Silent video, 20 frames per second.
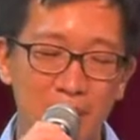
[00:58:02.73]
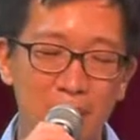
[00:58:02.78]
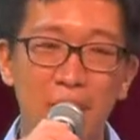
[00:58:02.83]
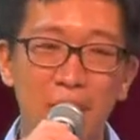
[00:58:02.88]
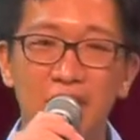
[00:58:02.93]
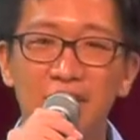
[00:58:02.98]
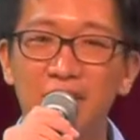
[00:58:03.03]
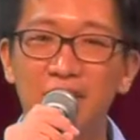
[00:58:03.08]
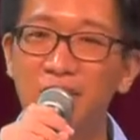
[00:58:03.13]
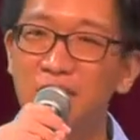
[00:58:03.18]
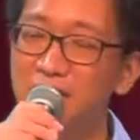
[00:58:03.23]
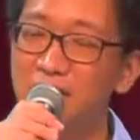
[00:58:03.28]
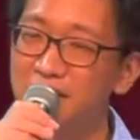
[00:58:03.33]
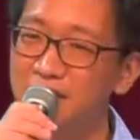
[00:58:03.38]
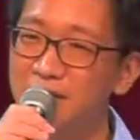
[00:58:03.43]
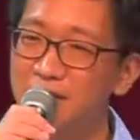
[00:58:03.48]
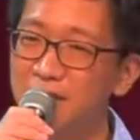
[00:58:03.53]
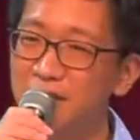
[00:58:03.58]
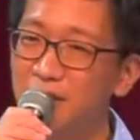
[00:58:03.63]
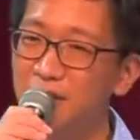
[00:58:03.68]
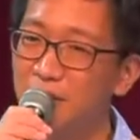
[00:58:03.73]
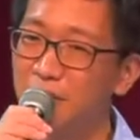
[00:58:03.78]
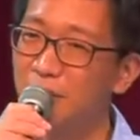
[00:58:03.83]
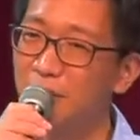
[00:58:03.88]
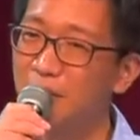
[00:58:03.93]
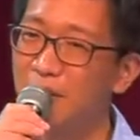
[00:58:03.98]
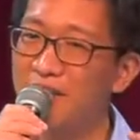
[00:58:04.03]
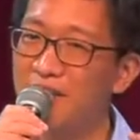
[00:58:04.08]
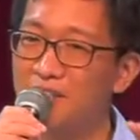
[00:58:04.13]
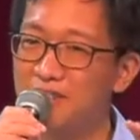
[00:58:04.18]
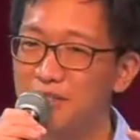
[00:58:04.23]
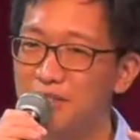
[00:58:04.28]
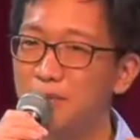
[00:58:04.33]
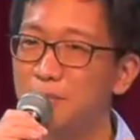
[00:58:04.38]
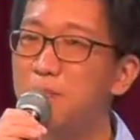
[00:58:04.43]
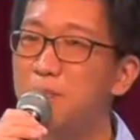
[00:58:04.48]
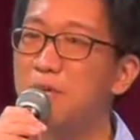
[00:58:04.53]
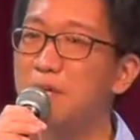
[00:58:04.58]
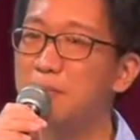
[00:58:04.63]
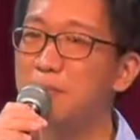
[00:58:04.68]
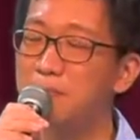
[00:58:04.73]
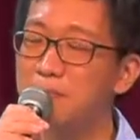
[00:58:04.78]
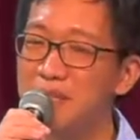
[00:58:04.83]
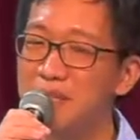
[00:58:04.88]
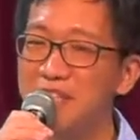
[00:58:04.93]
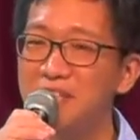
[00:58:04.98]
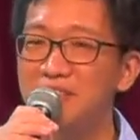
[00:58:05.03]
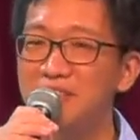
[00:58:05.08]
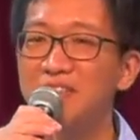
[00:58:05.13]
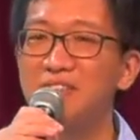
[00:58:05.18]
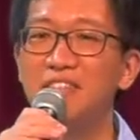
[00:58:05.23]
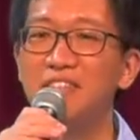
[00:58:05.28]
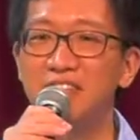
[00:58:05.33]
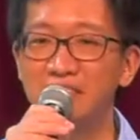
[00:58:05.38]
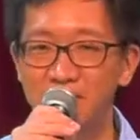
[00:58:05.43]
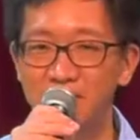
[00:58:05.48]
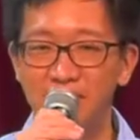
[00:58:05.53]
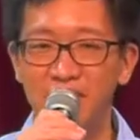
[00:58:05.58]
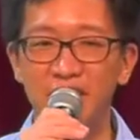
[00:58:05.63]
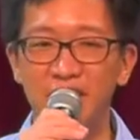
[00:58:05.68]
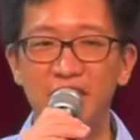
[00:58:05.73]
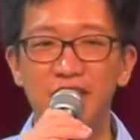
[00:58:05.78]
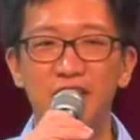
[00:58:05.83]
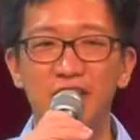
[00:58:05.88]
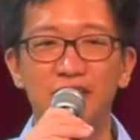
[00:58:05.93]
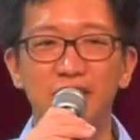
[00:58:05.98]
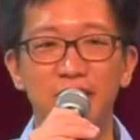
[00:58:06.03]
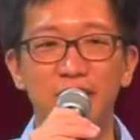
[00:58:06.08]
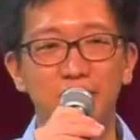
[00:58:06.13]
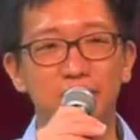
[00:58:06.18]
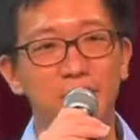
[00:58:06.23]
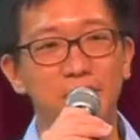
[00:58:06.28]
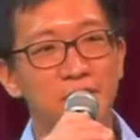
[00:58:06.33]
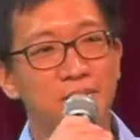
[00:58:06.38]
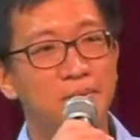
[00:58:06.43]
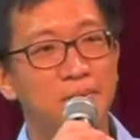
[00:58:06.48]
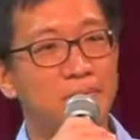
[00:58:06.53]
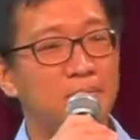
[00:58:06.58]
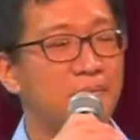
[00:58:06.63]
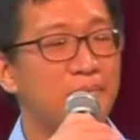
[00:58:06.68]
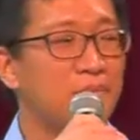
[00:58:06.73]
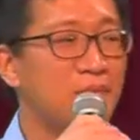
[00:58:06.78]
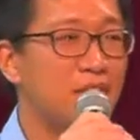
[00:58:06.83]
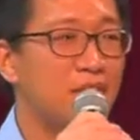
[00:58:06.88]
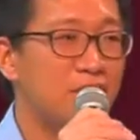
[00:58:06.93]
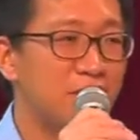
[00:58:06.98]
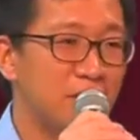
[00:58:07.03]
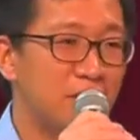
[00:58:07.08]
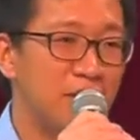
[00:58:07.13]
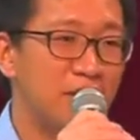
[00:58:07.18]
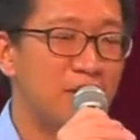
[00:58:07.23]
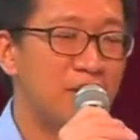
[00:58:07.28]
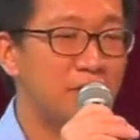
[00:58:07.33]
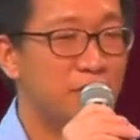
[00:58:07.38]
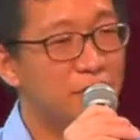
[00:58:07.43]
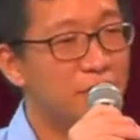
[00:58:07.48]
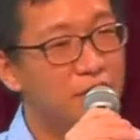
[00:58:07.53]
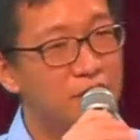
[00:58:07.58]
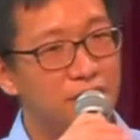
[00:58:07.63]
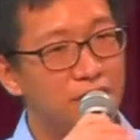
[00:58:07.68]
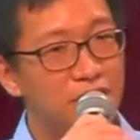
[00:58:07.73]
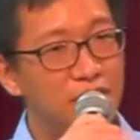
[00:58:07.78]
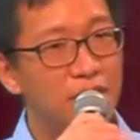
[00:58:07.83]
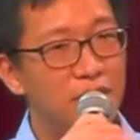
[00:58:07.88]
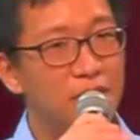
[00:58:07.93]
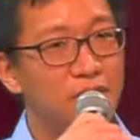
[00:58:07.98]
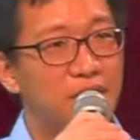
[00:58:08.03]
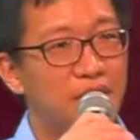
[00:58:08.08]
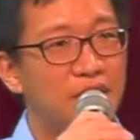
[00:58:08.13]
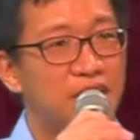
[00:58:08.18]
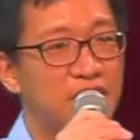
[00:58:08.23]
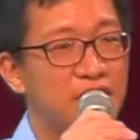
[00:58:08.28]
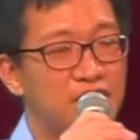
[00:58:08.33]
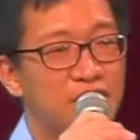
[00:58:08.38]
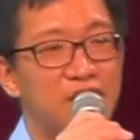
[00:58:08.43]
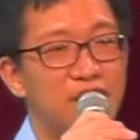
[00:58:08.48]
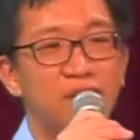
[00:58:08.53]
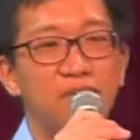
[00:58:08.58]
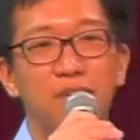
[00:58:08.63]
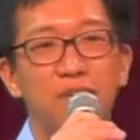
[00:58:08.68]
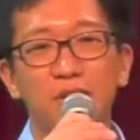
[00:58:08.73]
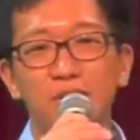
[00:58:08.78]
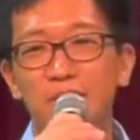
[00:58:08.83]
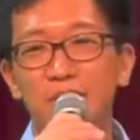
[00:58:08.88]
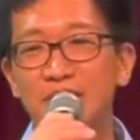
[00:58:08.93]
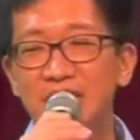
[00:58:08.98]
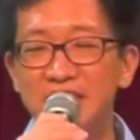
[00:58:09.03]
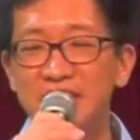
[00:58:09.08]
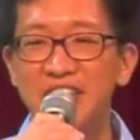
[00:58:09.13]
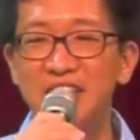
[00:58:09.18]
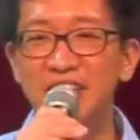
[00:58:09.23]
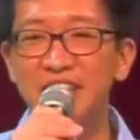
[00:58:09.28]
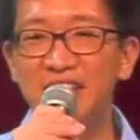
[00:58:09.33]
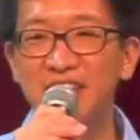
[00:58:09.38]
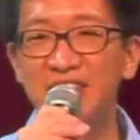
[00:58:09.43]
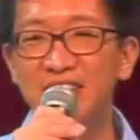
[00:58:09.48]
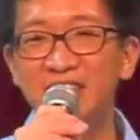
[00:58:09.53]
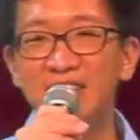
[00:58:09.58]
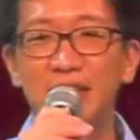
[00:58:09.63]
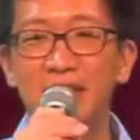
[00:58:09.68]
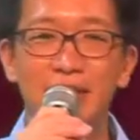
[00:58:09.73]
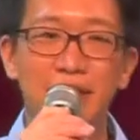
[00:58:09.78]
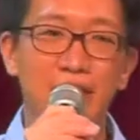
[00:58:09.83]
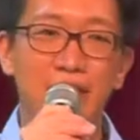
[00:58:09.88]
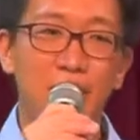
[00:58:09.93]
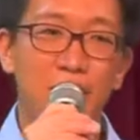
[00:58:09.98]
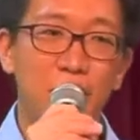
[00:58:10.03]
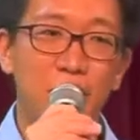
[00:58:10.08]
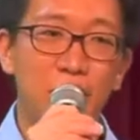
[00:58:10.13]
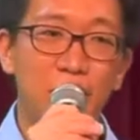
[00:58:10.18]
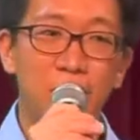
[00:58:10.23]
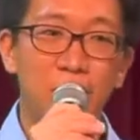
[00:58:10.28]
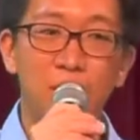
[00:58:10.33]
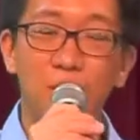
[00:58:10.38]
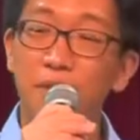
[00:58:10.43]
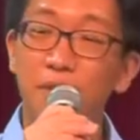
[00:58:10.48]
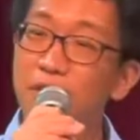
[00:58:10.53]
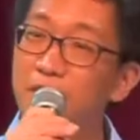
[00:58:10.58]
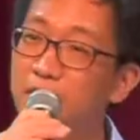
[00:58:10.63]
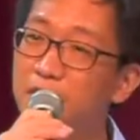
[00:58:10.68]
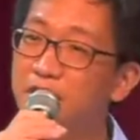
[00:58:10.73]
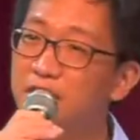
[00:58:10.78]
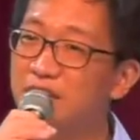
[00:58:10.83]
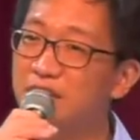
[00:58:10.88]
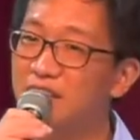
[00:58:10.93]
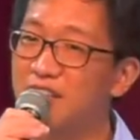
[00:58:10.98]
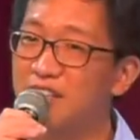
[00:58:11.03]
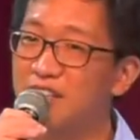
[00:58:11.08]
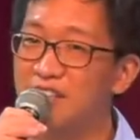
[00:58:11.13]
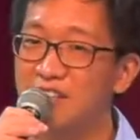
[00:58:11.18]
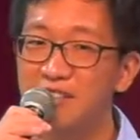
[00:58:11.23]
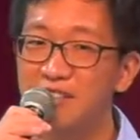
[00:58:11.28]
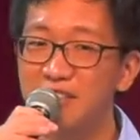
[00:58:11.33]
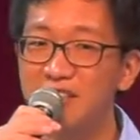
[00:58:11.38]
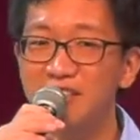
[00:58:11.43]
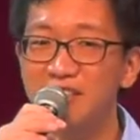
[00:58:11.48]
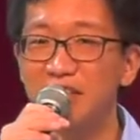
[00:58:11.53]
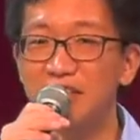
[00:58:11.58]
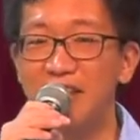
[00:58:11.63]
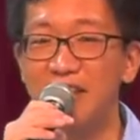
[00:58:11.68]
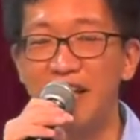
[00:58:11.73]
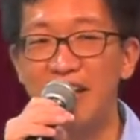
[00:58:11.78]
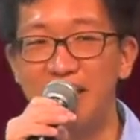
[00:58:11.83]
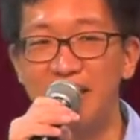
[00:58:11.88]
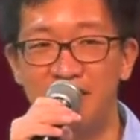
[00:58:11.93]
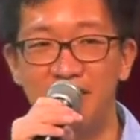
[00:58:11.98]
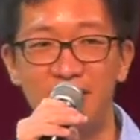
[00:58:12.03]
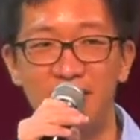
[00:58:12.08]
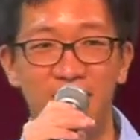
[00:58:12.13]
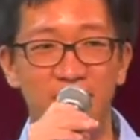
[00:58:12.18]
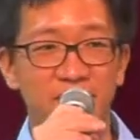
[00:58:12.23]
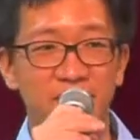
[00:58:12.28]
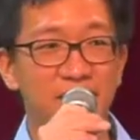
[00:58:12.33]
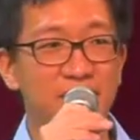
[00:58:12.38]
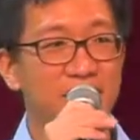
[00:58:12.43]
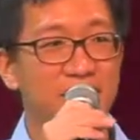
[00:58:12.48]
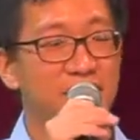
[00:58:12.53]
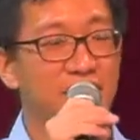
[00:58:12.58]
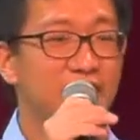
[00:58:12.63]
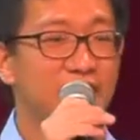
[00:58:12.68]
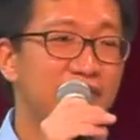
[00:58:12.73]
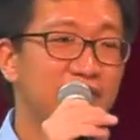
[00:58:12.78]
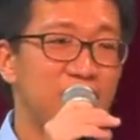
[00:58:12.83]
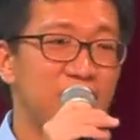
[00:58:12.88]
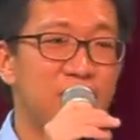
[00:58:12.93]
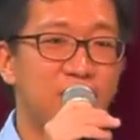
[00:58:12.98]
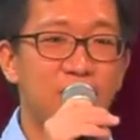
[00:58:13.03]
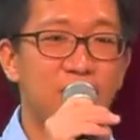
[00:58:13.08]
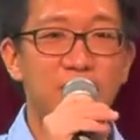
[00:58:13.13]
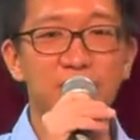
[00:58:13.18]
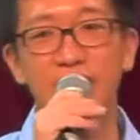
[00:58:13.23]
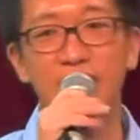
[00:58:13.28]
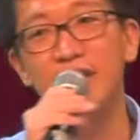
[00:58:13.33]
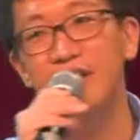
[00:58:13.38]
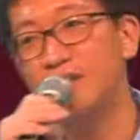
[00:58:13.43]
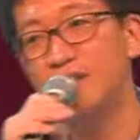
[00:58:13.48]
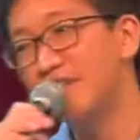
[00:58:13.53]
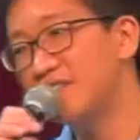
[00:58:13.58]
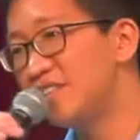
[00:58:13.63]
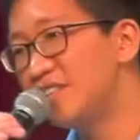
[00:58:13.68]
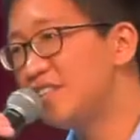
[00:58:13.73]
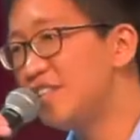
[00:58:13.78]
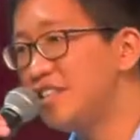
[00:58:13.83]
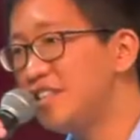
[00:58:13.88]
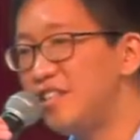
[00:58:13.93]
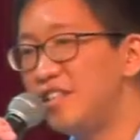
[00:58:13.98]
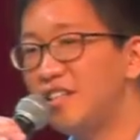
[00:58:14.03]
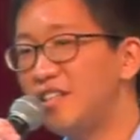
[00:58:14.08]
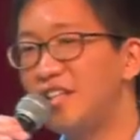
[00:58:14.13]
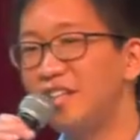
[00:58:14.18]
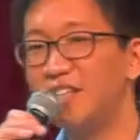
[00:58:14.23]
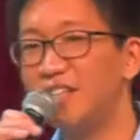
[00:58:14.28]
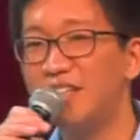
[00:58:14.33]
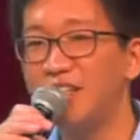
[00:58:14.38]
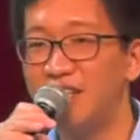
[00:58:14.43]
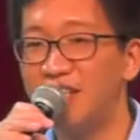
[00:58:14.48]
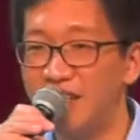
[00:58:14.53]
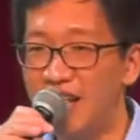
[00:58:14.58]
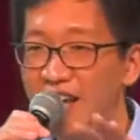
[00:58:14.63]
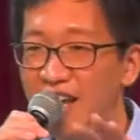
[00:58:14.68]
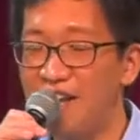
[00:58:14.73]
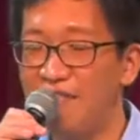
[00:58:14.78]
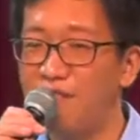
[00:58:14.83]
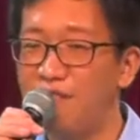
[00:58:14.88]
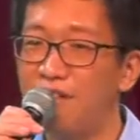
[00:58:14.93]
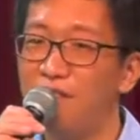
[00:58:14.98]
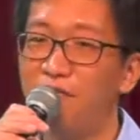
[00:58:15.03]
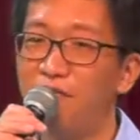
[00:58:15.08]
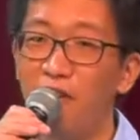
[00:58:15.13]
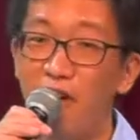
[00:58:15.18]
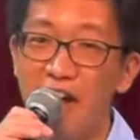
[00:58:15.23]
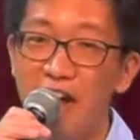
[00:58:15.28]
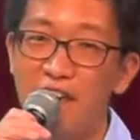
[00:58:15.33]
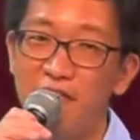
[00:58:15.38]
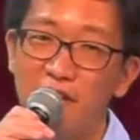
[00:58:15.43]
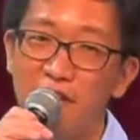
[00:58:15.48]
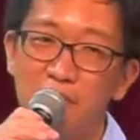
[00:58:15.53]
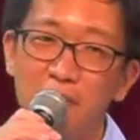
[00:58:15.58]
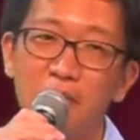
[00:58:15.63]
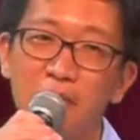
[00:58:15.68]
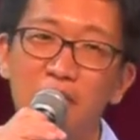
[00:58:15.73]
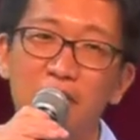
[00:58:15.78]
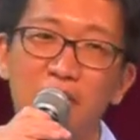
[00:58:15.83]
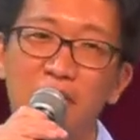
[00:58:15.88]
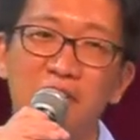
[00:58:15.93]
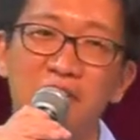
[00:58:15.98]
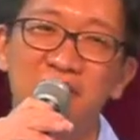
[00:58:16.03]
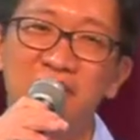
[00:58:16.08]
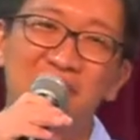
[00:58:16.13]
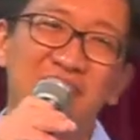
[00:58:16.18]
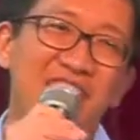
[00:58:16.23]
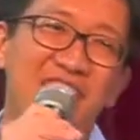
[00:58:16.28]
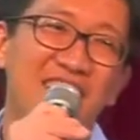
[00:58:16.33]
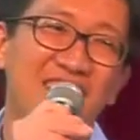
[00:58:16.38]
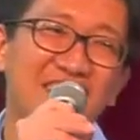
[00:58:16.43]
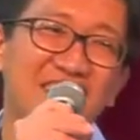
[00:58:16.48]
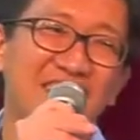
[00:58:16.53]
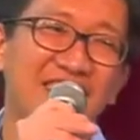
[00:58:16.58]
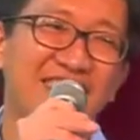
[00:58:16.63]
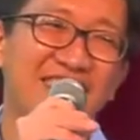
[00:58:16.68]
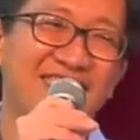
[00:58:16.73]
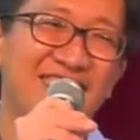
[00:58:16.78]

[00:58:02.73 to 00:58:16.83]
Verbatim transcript: But God, God wants to bring peace to these relationships. Right? Even though we are in church for 20 years, we are this is not the end, you know. You leave the church, right? You'll see each other in heaven forevermore, right?